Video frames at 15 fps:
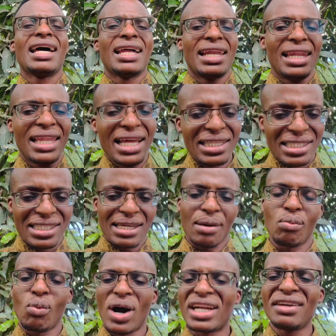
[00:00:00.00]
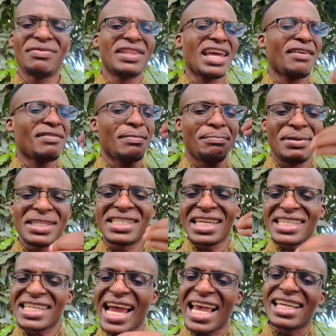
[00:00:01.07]
let someone, if they have a
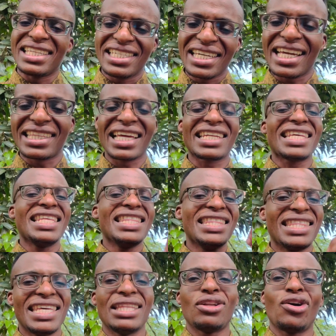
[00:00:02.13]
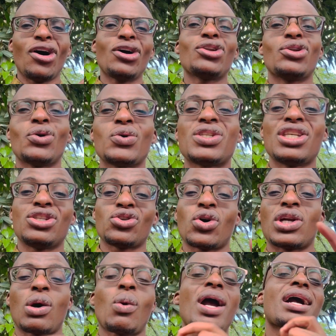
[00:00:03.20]
business idea that indeed God knows is
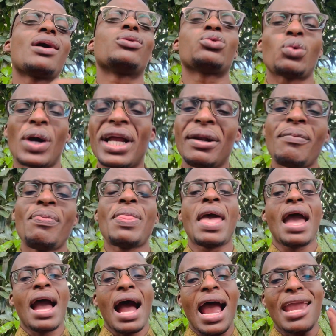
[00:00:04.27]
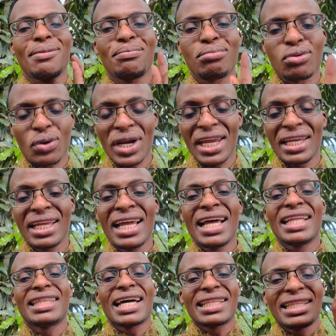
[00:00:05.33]
going to work out well, I pray
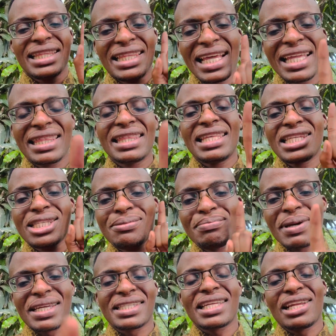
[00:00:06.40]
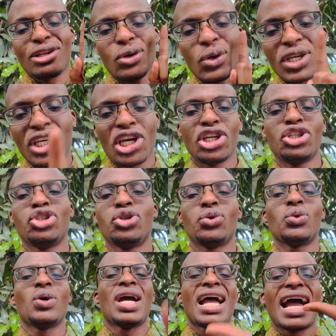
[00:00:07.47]
that let this person locate
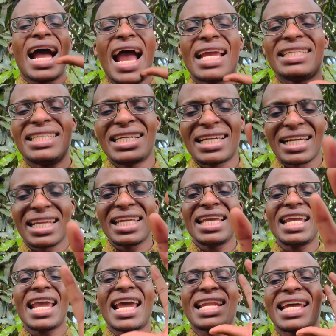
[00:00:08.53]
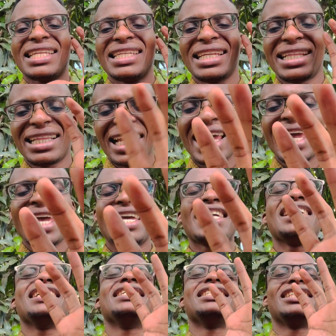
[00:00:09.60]
you. I decree and I declare
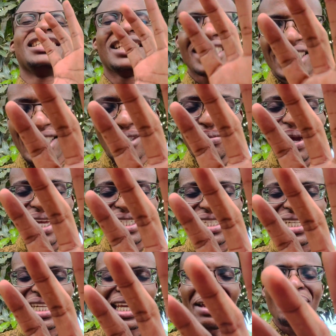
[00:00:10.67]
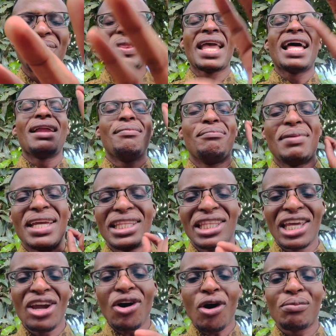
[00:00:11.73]
in Jesus' mighty name, may
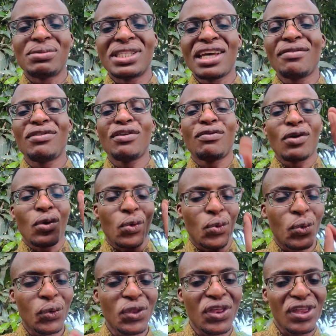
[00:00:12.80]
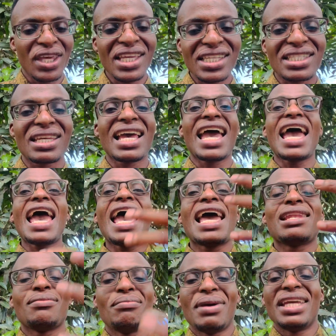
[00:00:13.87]
they observe you for good things
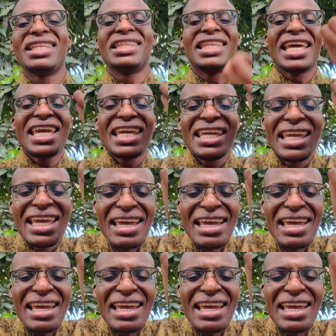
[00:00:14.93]
and may they,